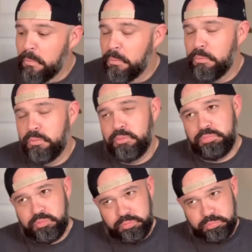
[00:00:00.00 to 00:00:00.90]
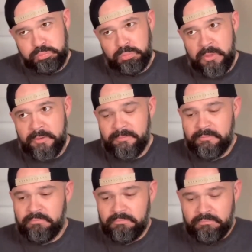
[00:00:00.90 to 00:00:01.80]
On a scale of 1 to
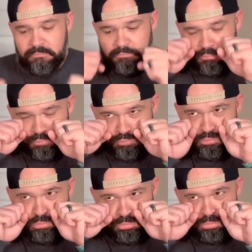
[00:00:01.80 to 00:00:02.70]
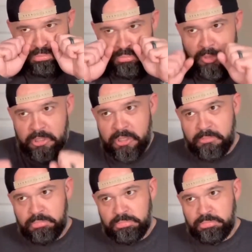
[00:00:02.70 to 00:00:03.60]
St. Peter's, how much does this
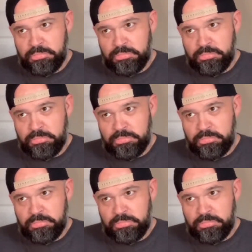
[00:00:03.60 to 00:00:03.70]
hurt you?